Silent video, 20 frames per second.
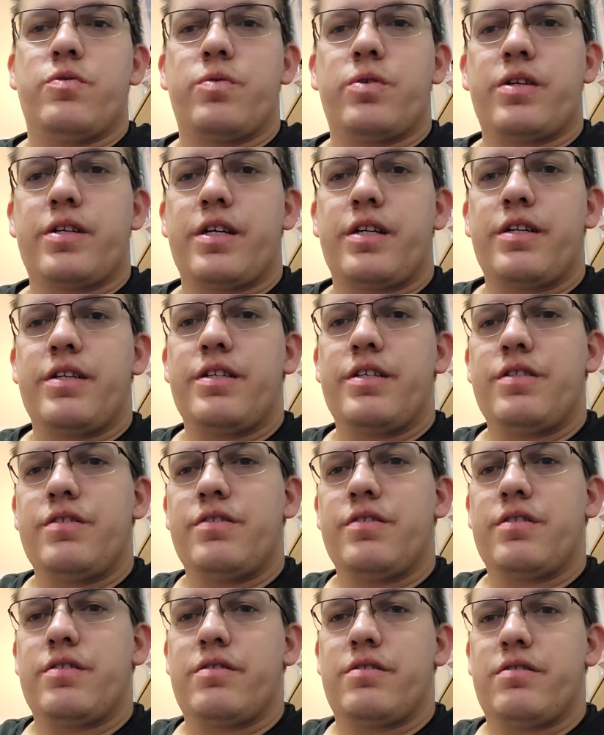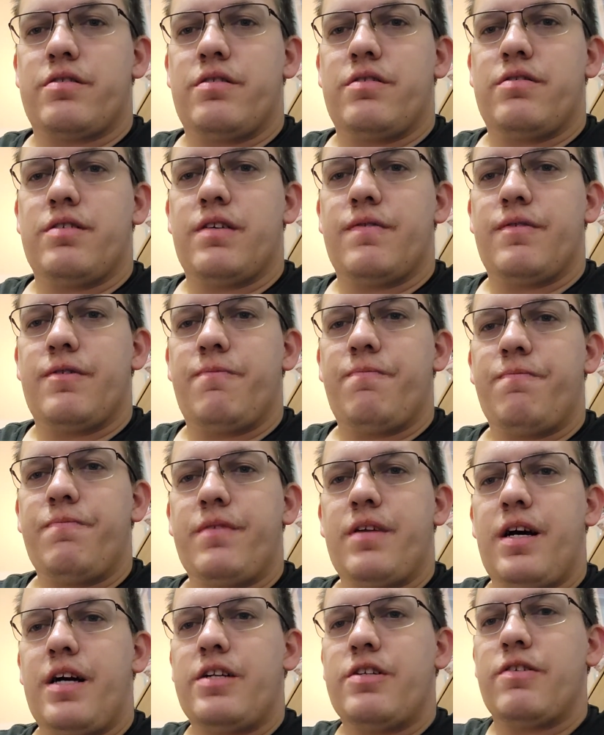work on an E67.
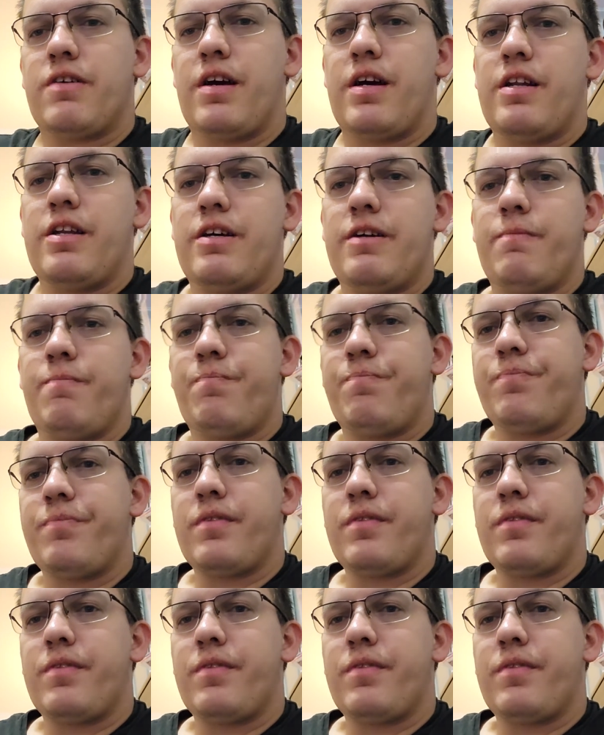I tried it.